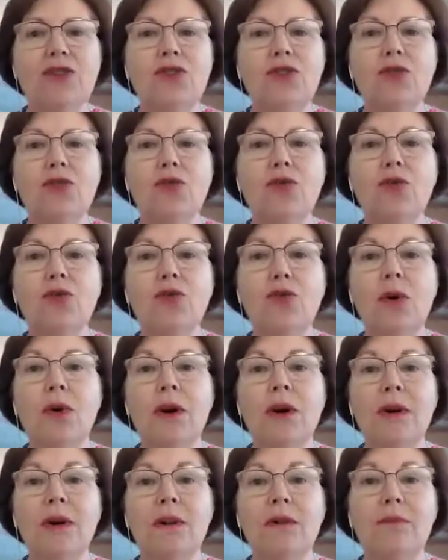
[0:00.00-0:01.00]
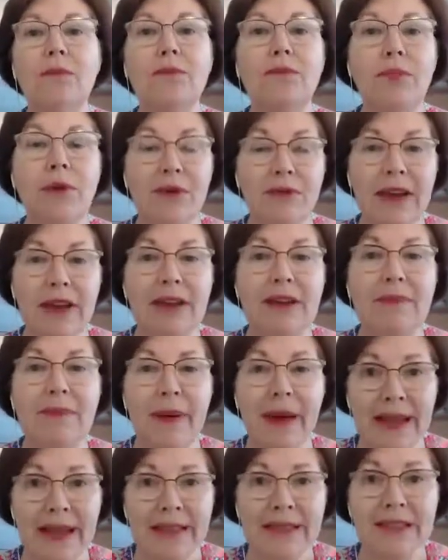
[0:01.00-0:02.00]
to prevent
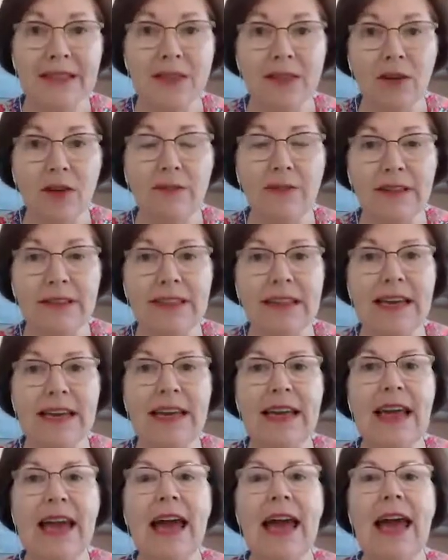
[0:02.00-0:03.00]
pests, obviously,